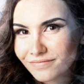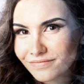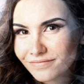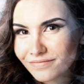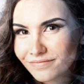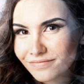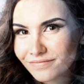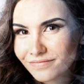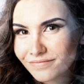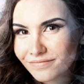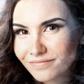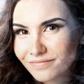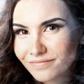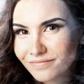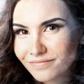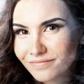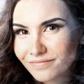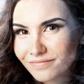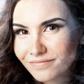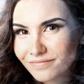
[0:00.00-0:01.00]

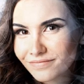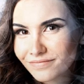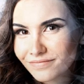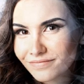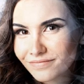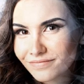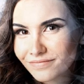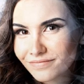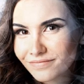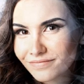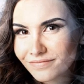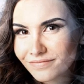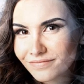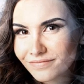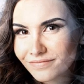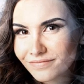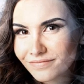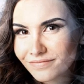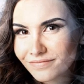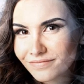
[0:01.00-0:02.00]

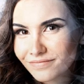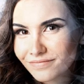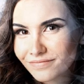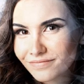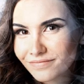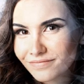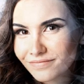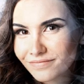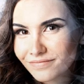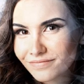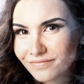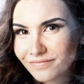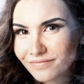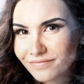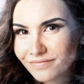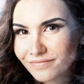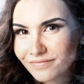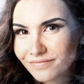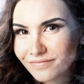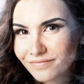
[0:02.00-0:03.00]

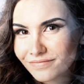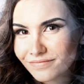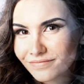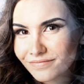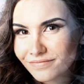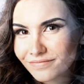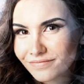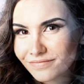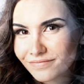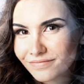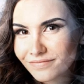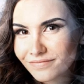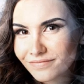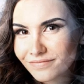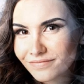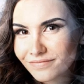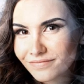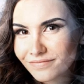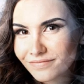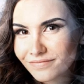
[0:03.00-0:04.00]

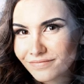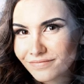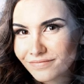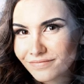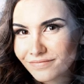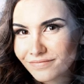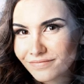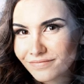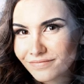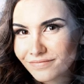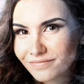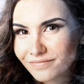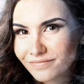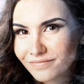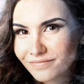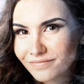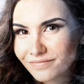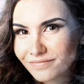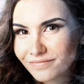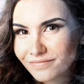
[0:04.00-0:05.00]

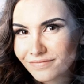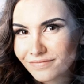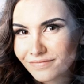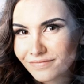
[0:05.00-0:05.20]
This is a still picture; no speech is visible.